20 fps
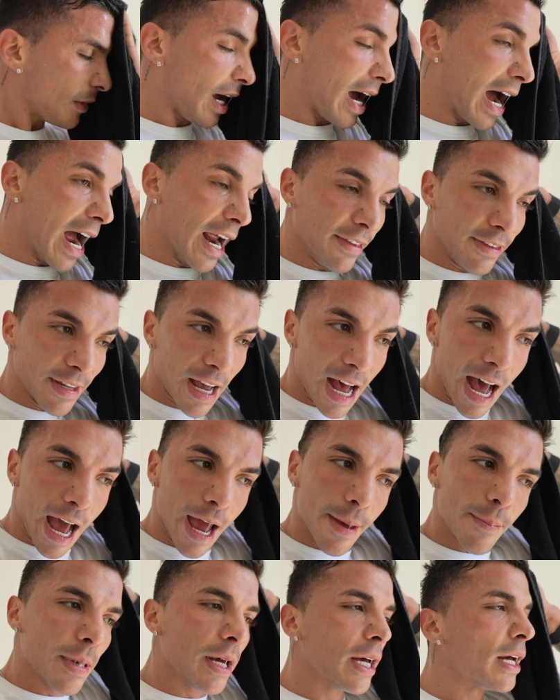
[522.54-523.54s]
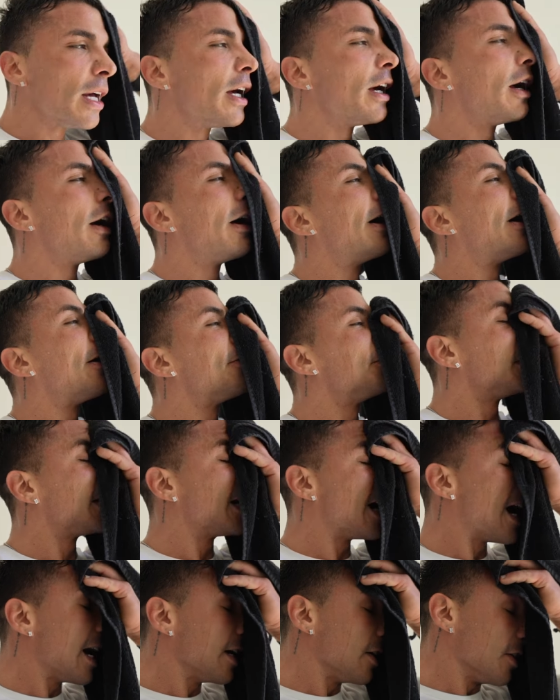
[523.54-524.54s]
our time of the
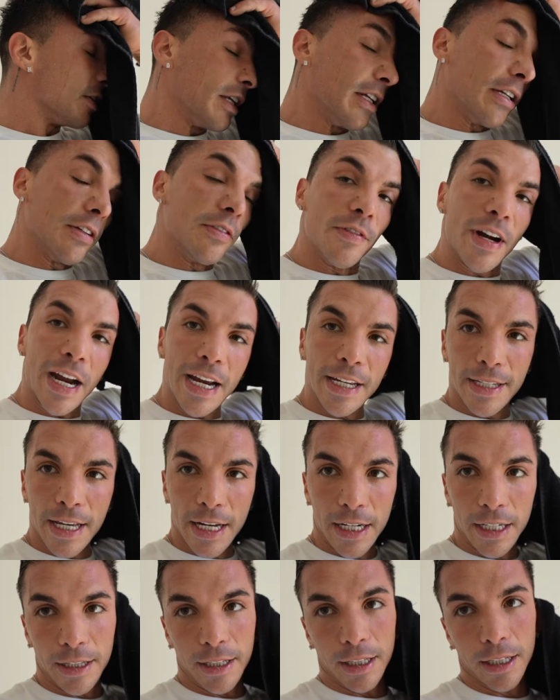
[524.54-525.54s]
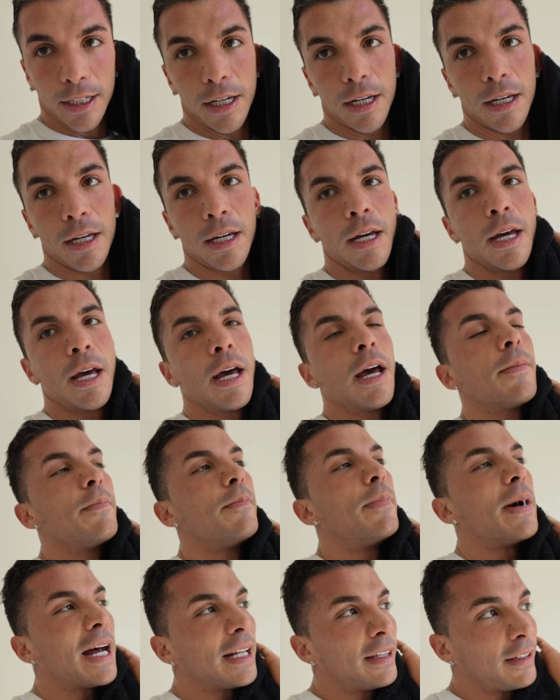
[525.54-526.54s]
cardio didn't raise anything,
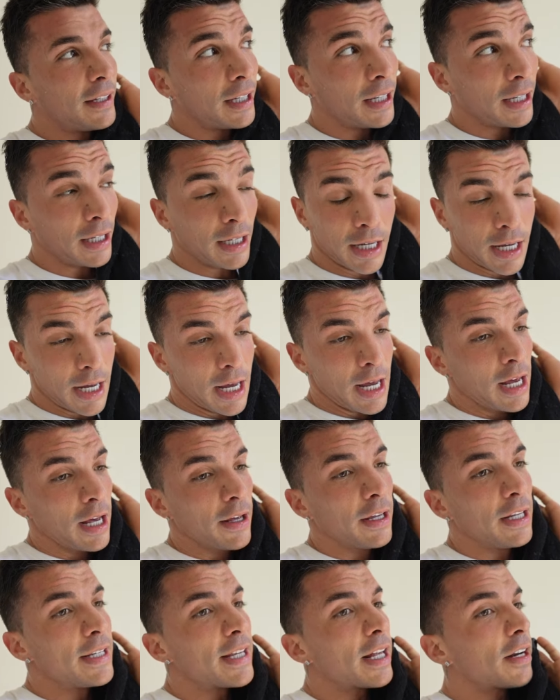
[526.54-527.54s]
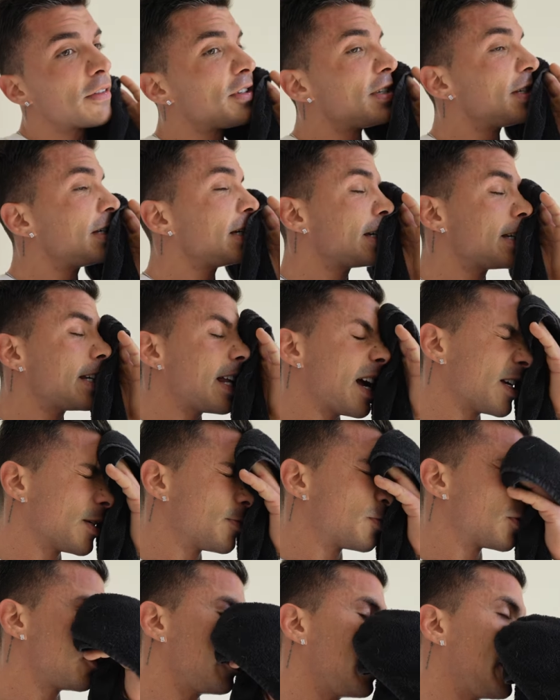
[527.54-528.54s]
but instead of six times
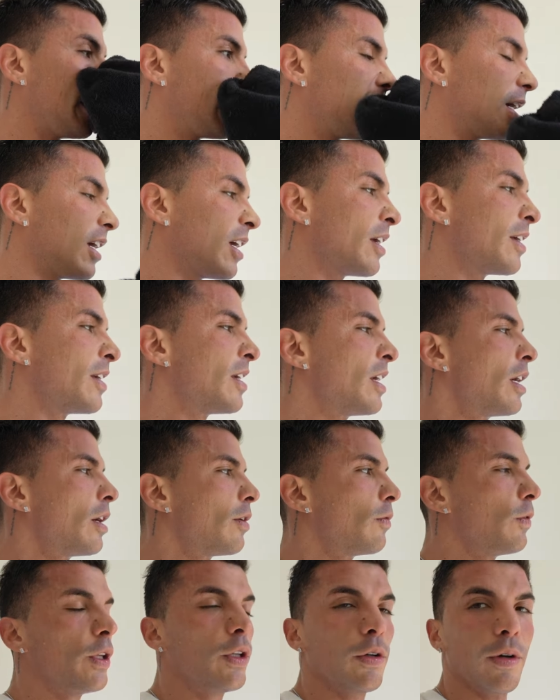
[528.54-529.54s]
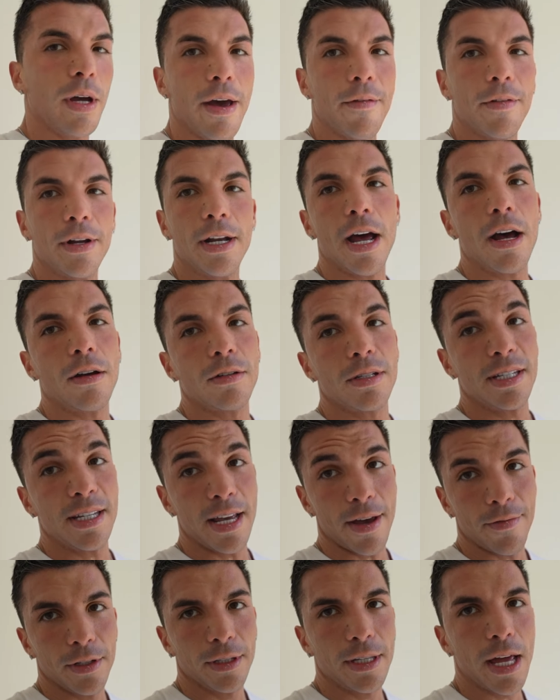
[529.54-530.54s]
per week, we do have a now
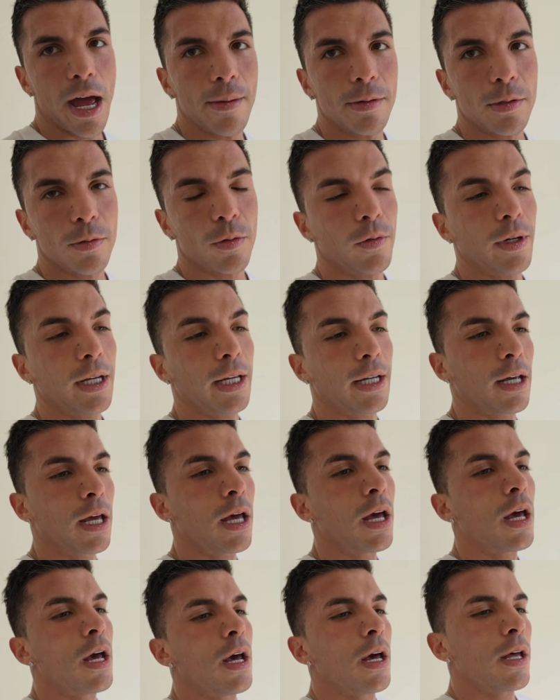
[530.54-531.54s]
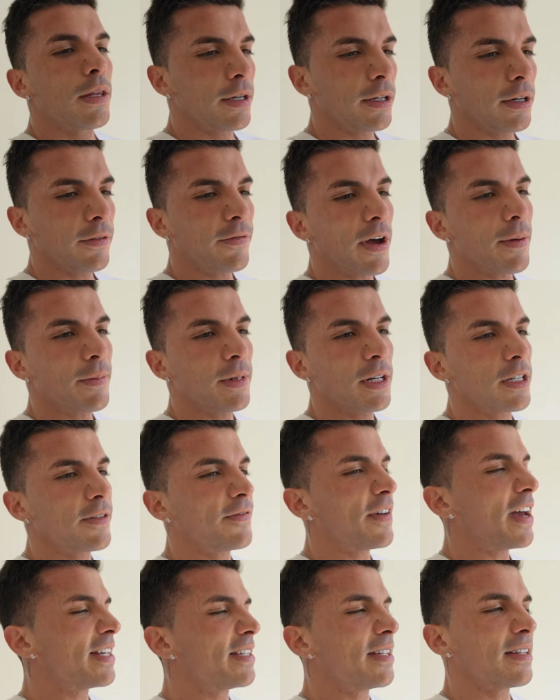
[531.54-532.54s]
seven times per week, thirty-five minutes
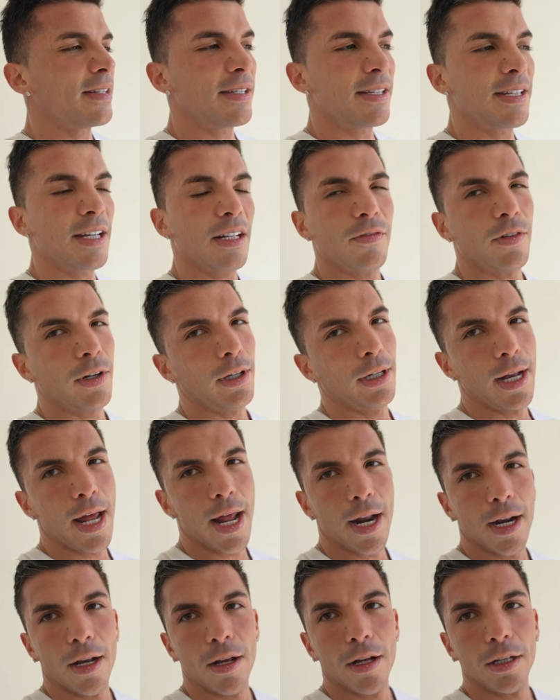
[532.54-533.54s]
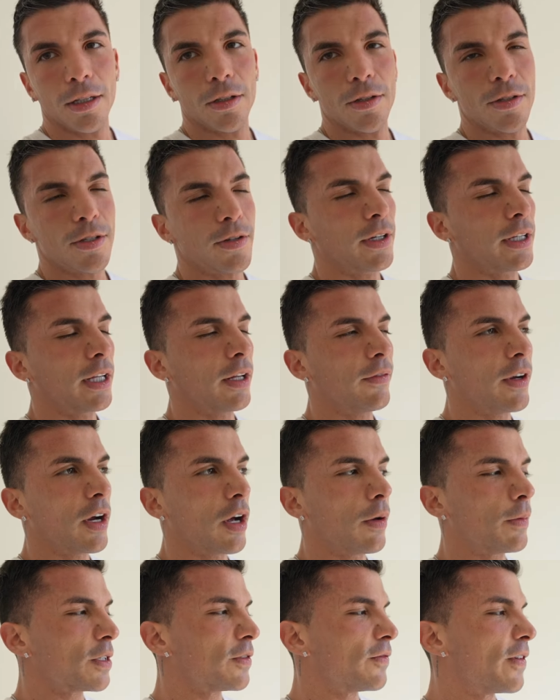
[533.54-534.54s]
fasted. Still really not a lot, considering that we're
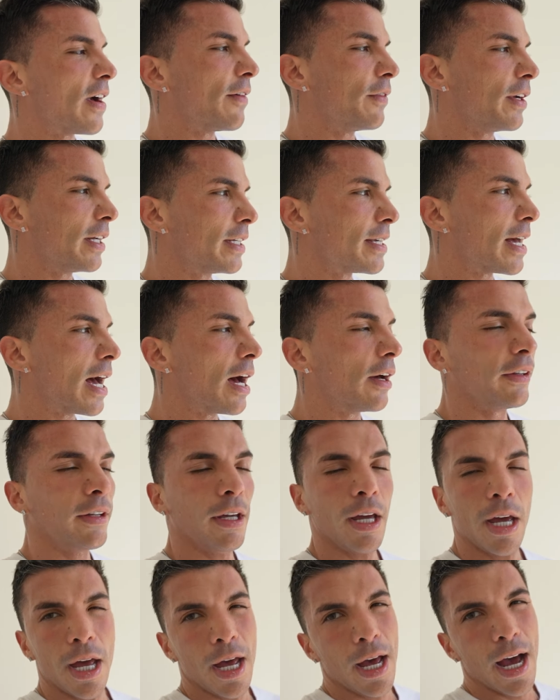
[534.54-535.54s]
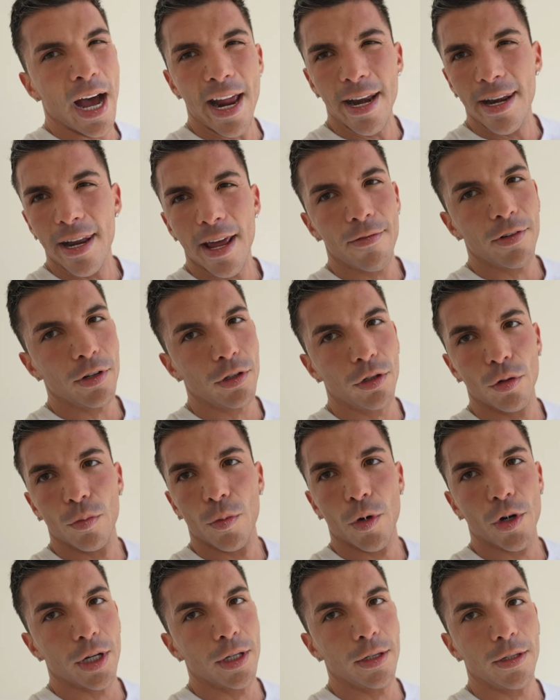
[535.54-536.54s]
almost five weeks out. I never do
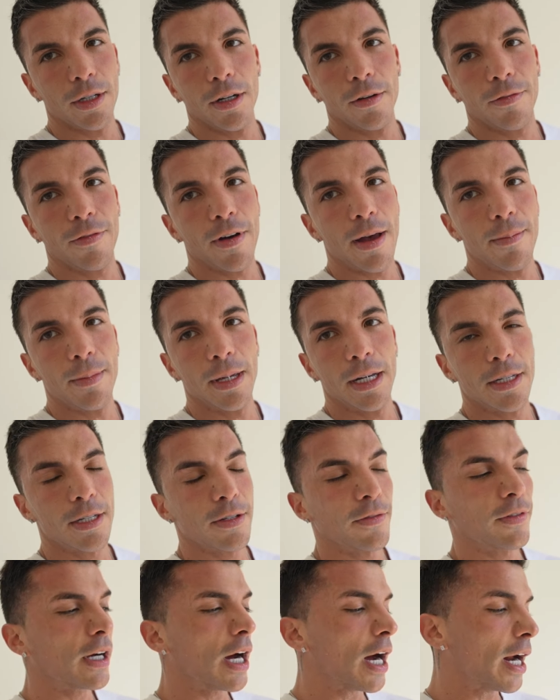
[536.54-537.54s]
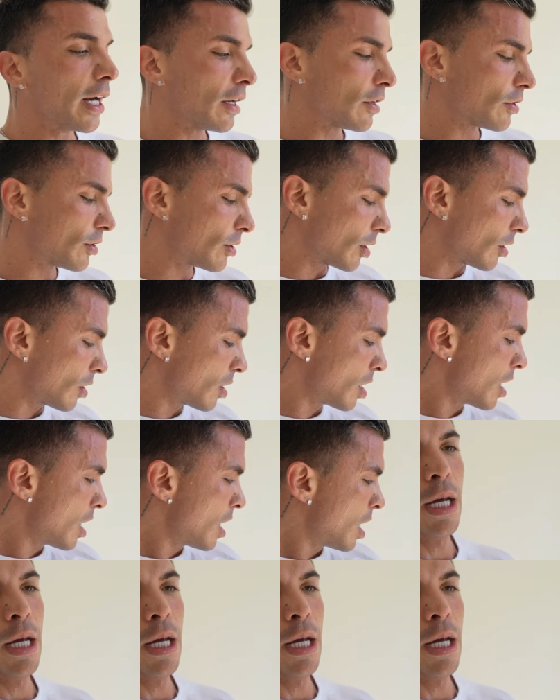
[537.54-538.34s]
more than thirty-five minutes of cardio, so